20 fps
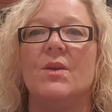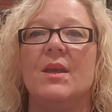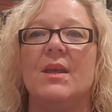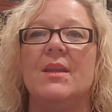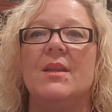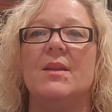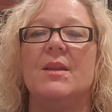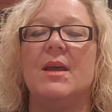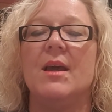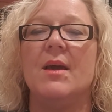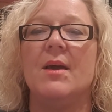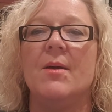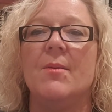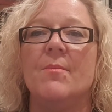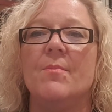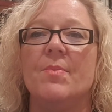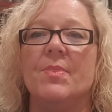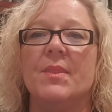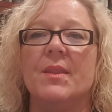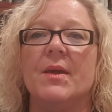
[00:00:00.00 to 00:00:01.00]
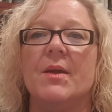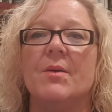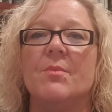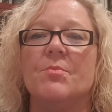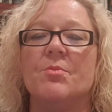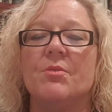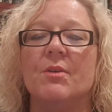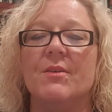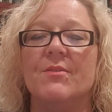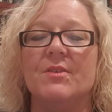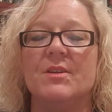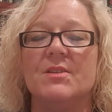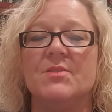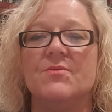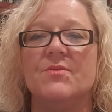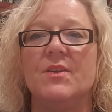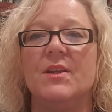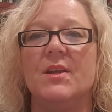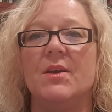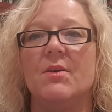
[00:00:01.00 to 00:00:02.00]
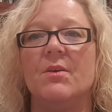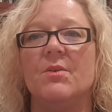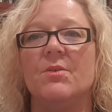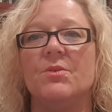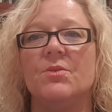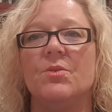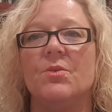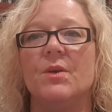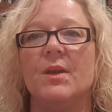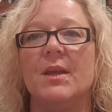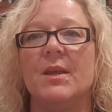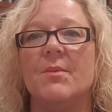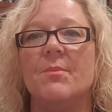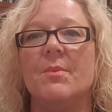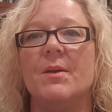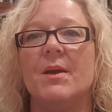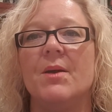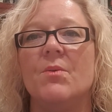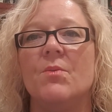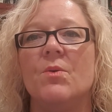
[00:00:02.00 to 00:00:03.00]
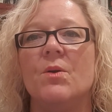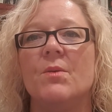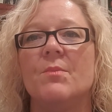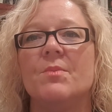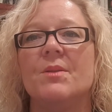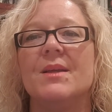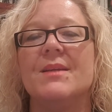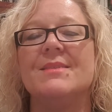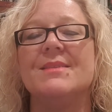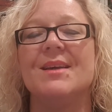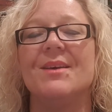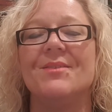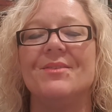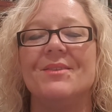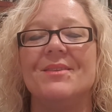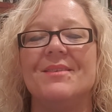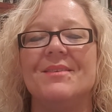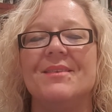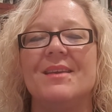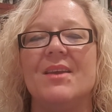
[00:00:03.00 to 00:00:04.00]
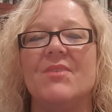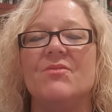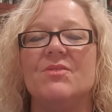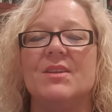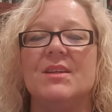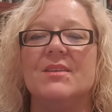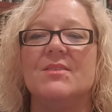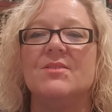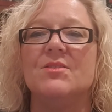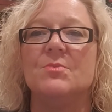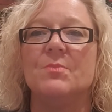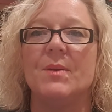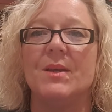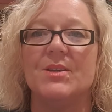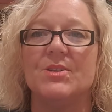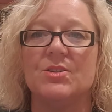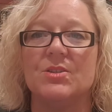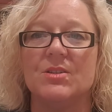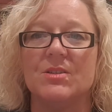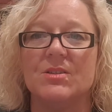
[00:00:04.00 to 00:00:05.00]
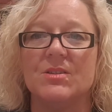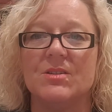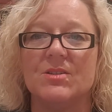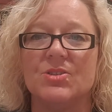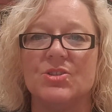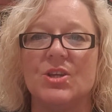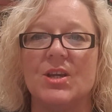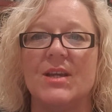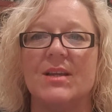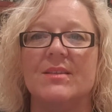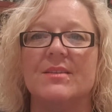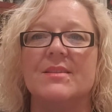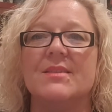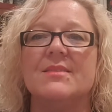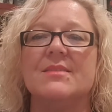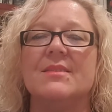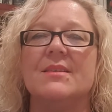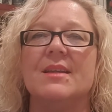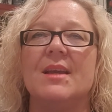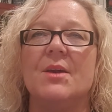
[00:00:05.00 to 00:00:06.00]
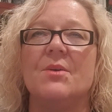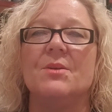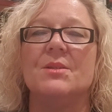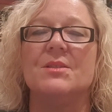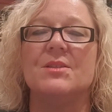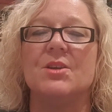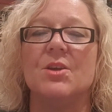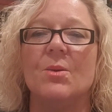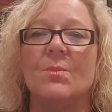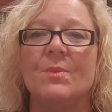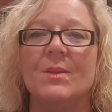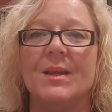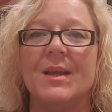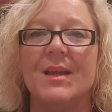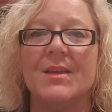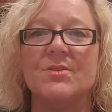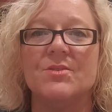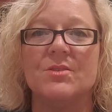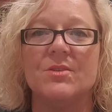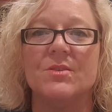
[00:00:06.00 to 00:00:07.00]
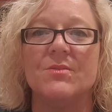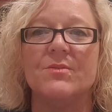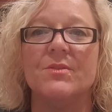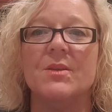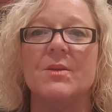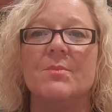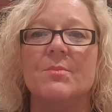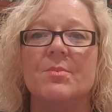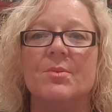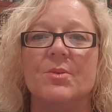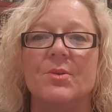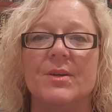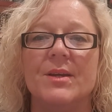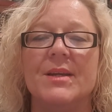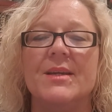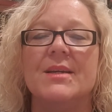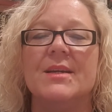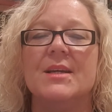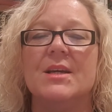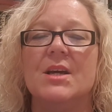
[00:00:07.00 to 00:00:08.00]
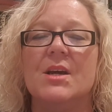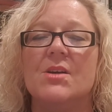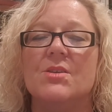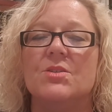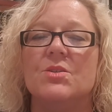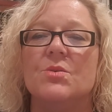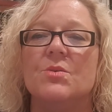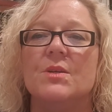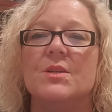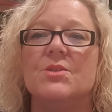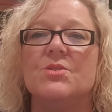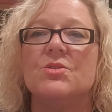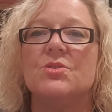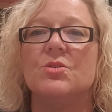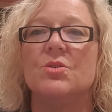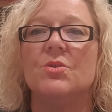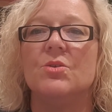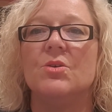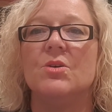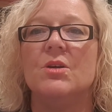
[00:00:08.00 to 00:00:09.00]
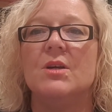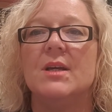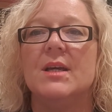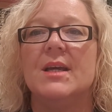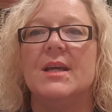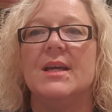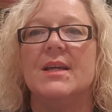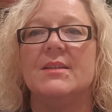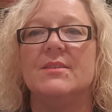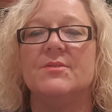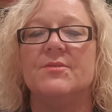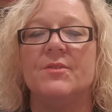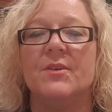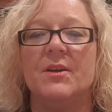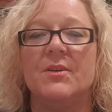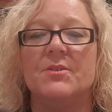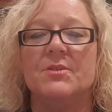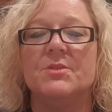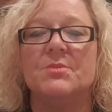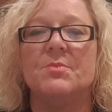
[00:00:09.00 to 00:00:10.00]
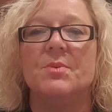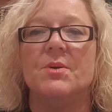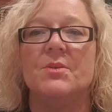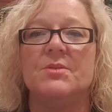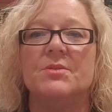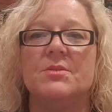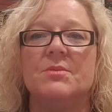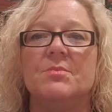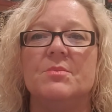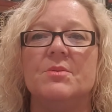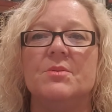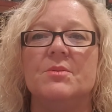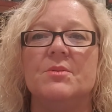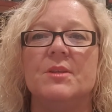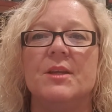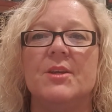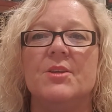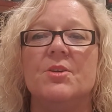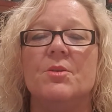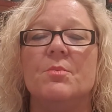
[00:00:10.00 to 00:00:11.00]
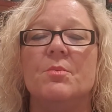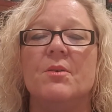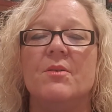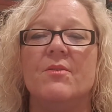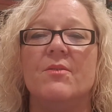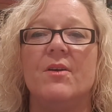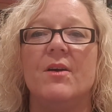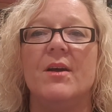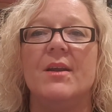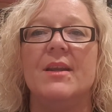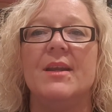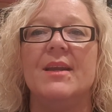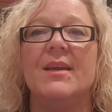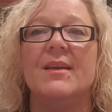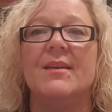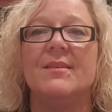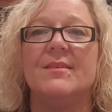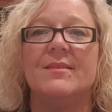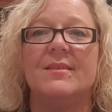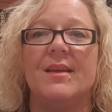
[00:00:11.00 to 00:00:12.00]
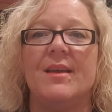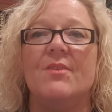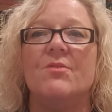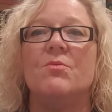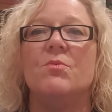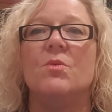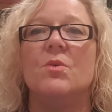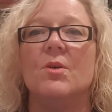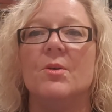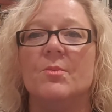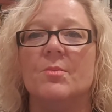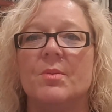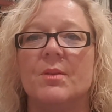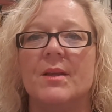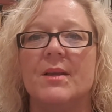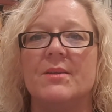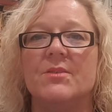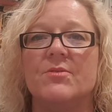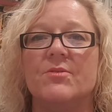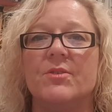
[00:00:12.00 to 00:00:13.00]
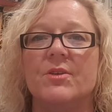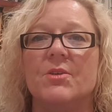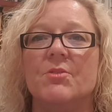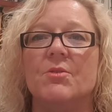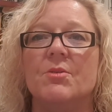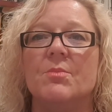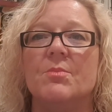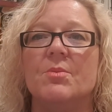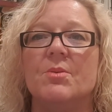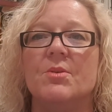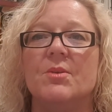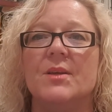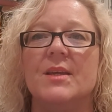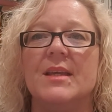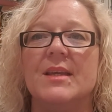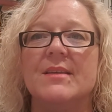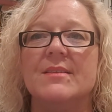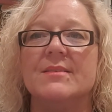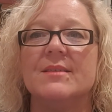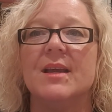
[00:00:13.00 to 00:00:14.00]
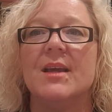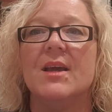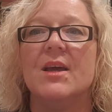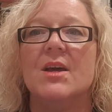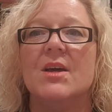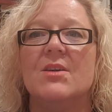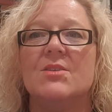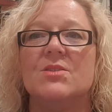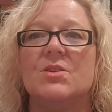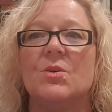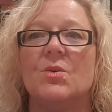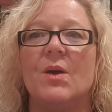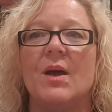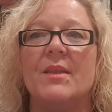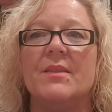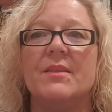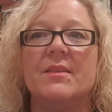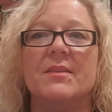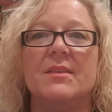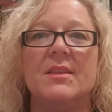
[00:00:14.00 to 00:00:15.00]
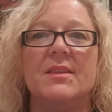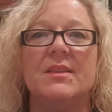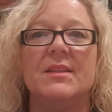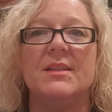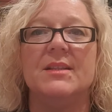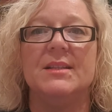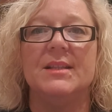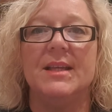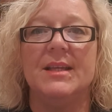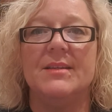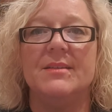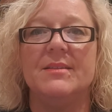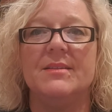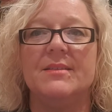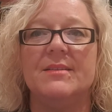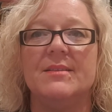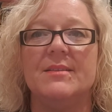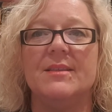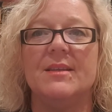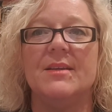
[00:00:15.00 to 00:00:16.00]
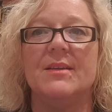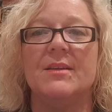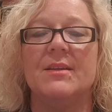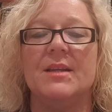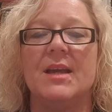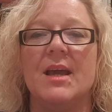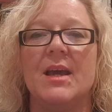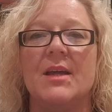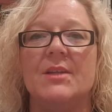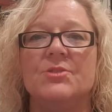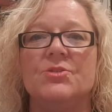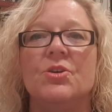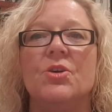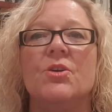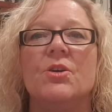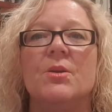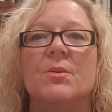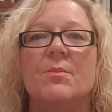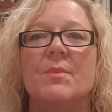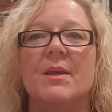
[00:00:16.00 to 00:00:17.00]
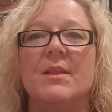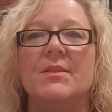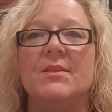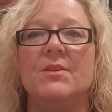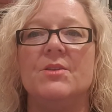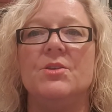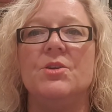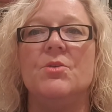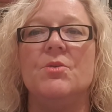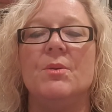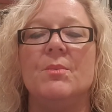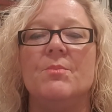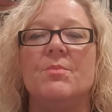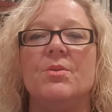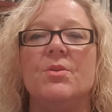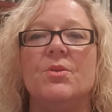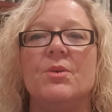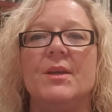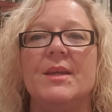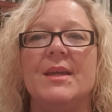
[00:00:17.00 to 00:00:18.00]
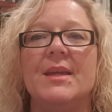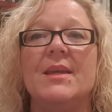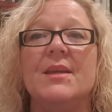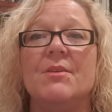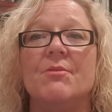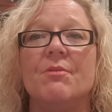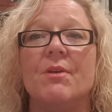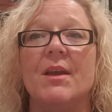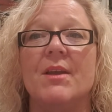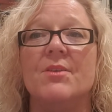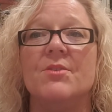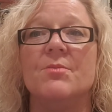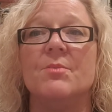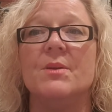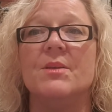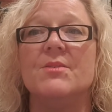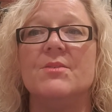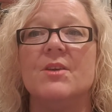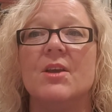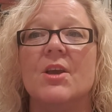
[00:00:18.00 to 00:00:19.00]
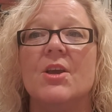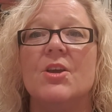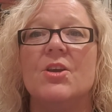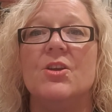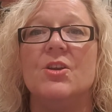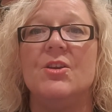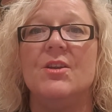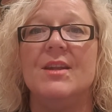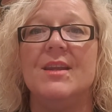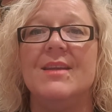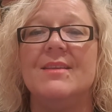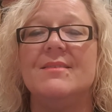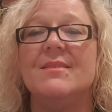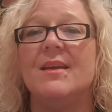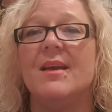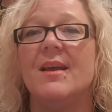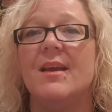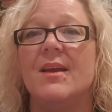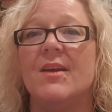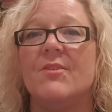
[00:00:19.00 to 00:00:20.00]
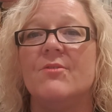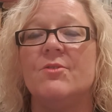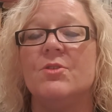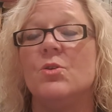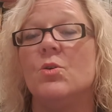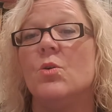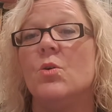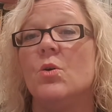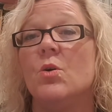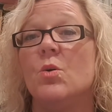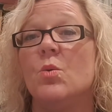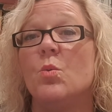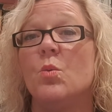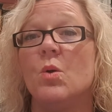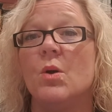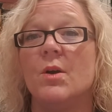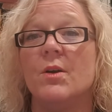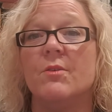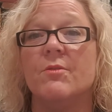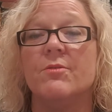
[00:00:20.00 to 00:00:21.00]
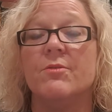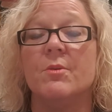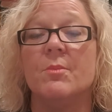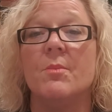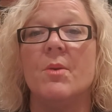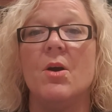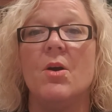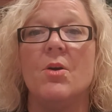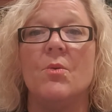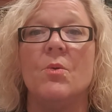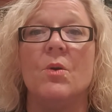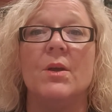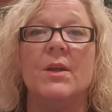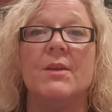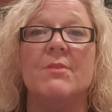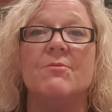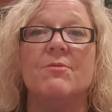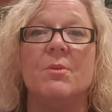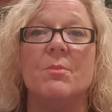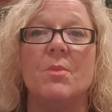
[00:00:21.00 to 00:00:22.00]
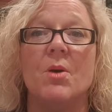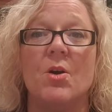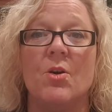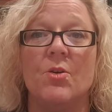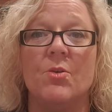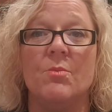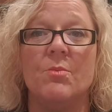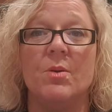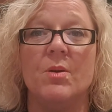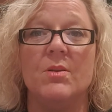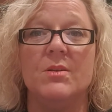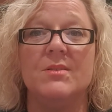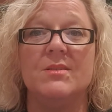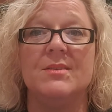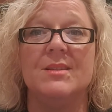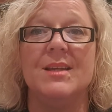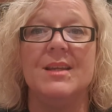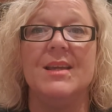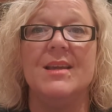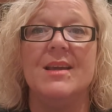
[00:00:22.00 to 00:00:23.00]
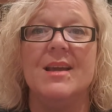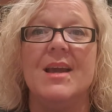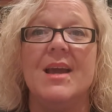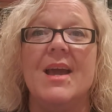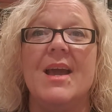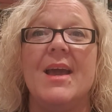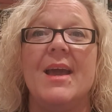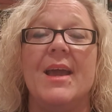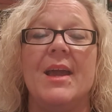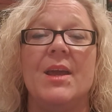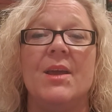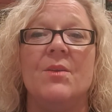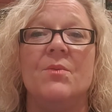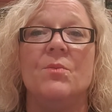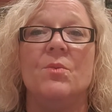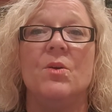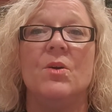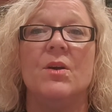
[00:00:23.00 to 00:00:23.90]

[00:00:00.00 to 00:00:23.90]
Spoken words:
in a previous video, I was talking about workplace health and safety inspection checklists and how it's the obligation of the employer to ensure as far as possible that you're providing a safe workplace for your employees. So other than the letters that document the new employee arrangements, you need to have your working from home policy and